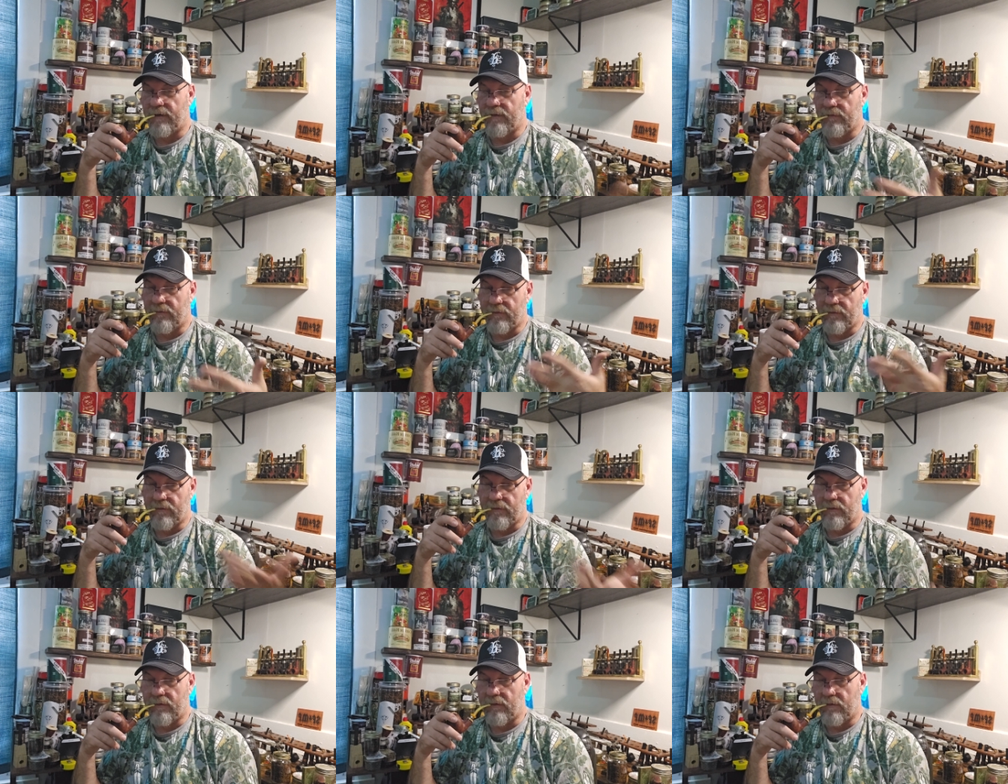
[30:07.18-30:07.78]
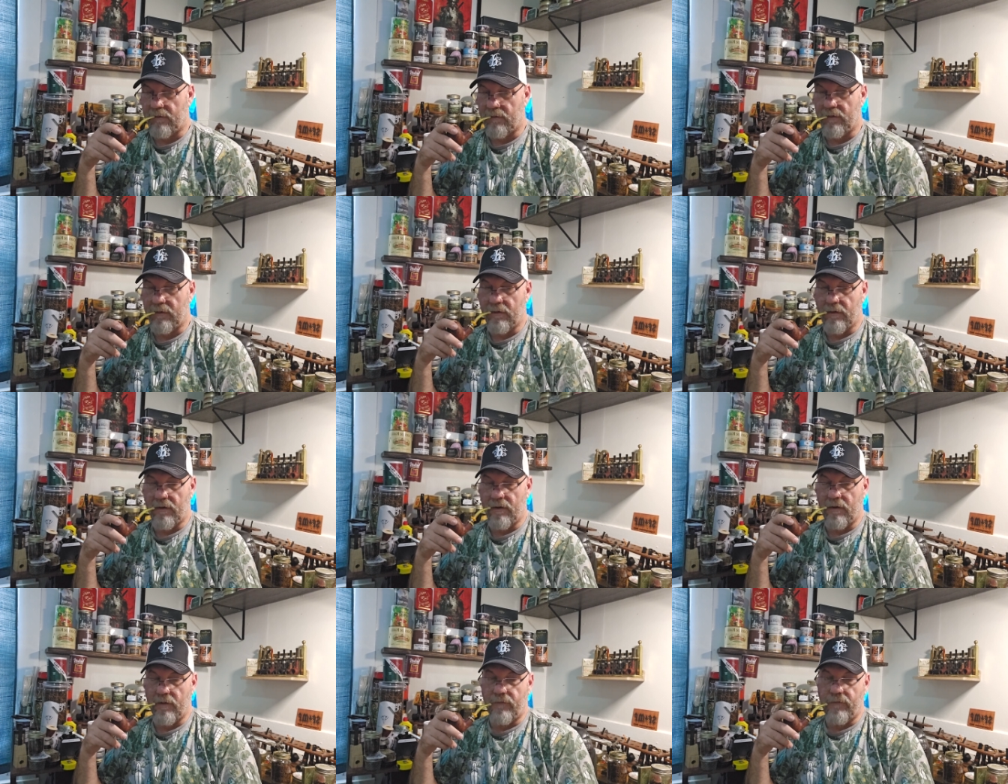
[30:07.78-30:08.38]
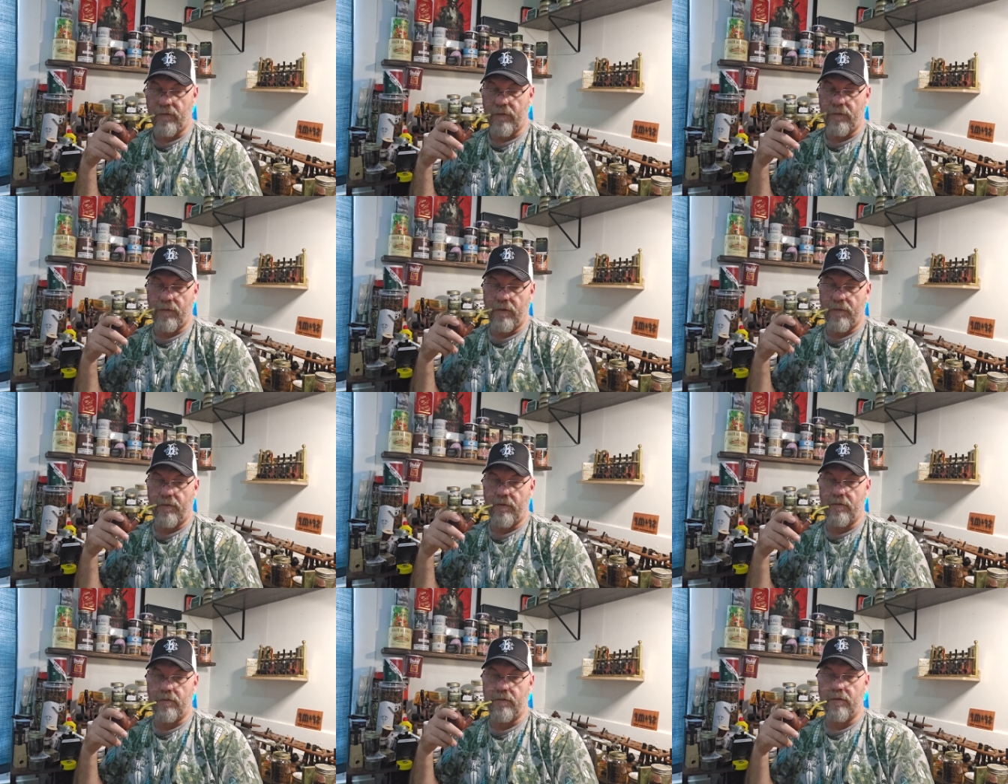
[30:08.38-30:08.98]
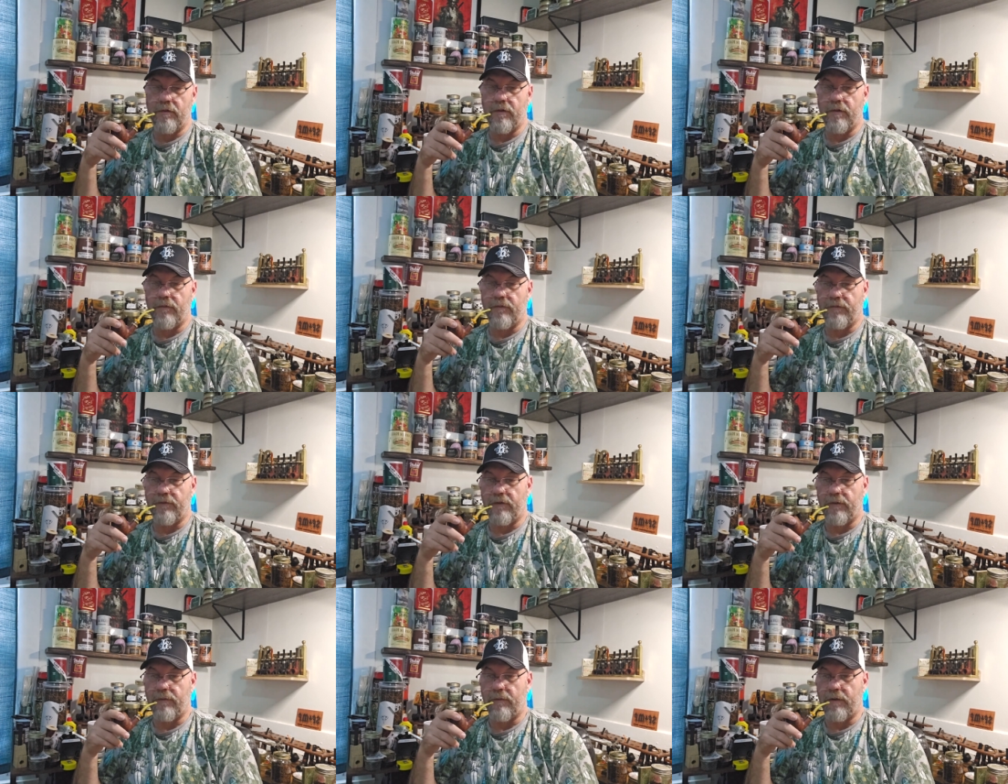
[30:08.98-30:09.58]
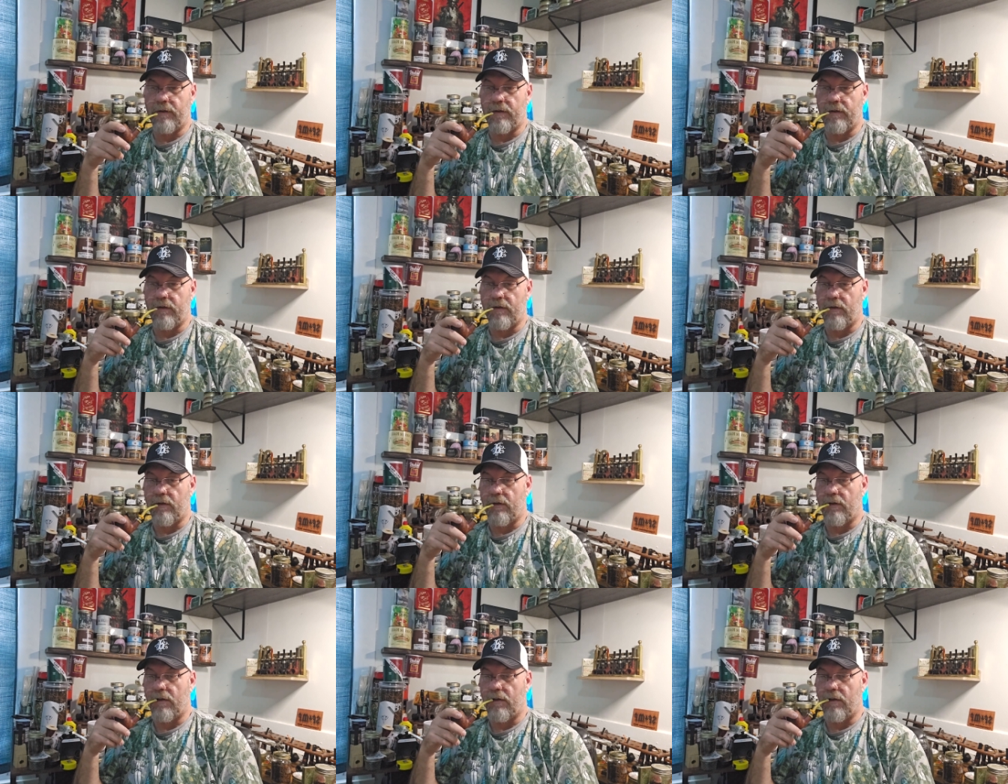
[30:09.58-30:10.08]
and the few people who do come see me